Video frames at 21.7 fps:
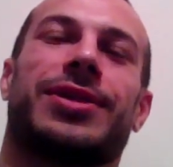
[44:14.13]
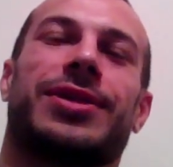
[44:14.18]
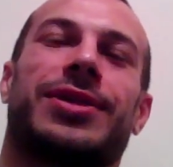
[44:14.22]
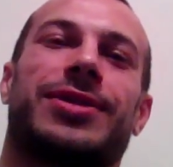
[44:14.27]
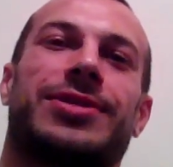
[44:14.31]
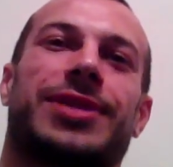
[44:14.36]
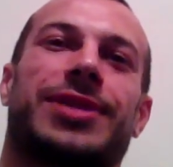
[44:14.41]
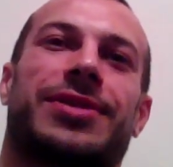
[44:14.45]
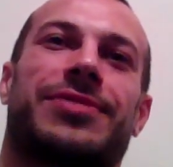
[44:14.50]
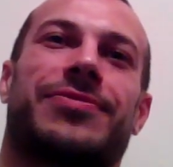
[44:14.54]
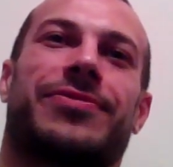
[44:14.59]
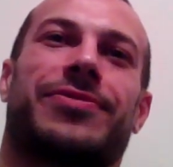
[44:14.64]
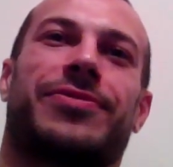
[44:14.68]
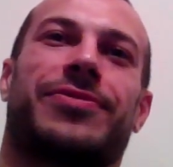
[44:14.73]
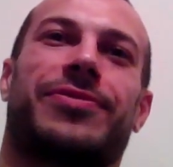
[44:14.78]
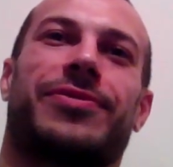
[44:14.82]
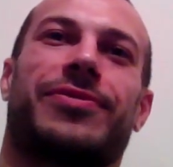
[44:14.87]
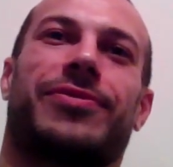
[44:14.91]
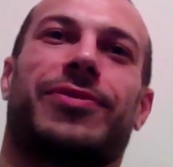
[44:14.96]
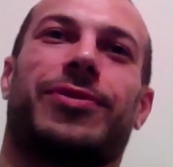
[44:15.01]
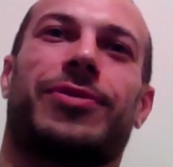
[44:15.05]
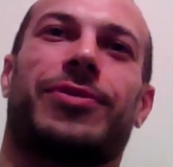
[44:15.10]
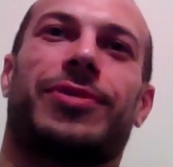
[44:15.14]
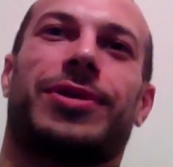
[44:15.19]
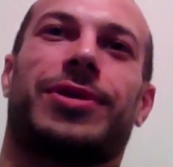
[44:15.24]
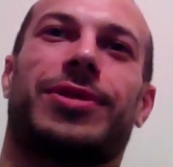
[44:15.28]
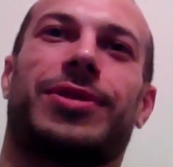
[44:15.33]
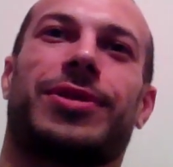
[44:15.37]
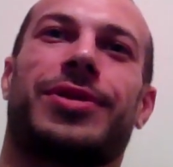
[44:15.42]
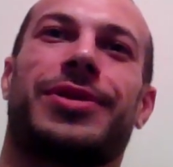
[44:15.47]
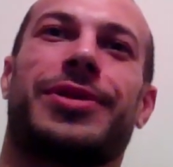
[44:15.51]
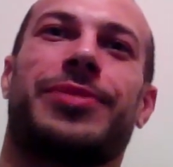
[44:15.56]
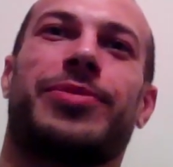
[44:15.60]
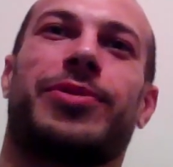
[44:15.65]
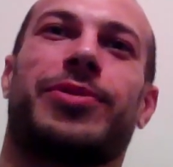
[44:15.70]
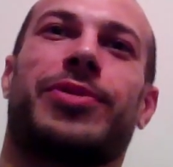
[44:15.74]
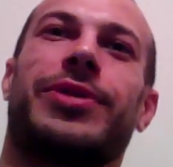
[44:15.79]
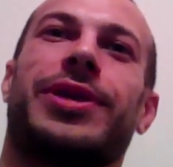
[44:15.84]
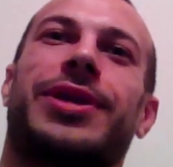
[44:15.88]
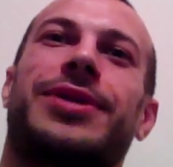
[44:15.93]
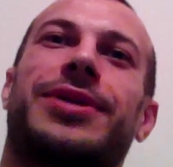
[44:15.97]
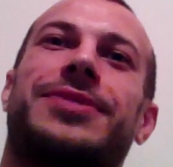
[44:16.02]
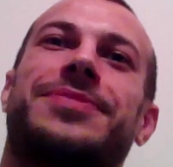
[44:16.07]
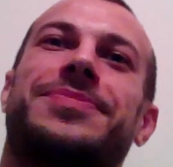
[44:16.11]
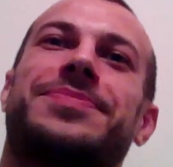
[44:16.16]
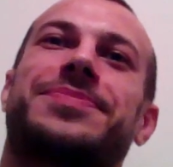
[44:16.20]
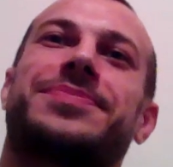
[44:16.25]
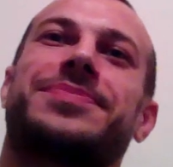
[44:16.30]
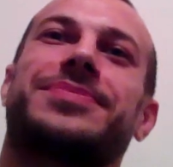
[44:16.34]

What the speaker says: I think it was like 4 o'clock in the morning,